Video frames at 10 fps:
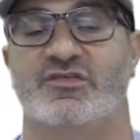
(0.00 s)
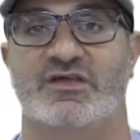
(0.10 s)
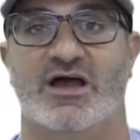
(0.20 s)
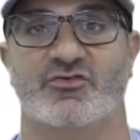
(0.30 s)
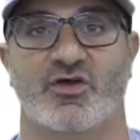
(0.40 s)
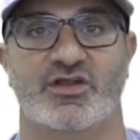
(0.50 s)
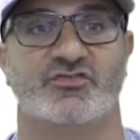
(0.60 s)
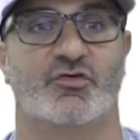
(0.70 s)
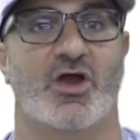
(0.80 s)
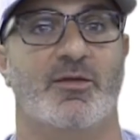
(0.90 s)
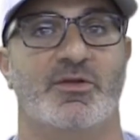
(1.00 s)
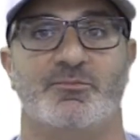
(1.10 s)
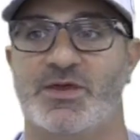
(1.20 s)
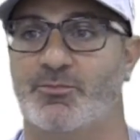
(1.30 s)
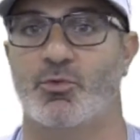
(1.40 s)
desires on Instagram and
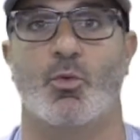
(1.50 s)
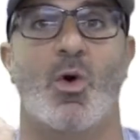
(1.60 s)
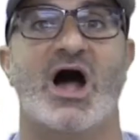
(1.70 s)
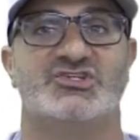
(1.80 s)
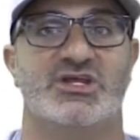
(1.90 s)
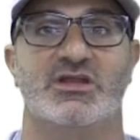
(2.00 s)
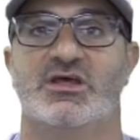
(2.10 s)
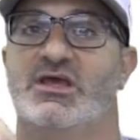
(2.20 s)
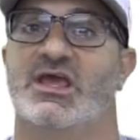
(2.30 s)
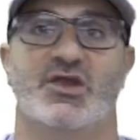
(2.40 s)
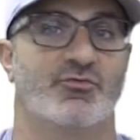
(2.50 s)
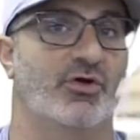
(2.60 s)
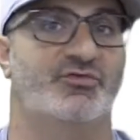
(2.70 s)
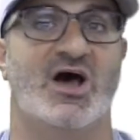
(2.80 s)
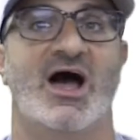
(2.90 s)
people will watch it in
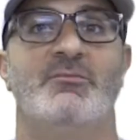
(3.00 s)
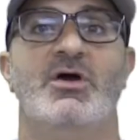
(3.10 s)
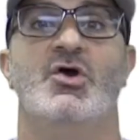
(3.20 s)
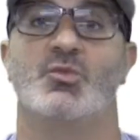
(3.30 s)
real time.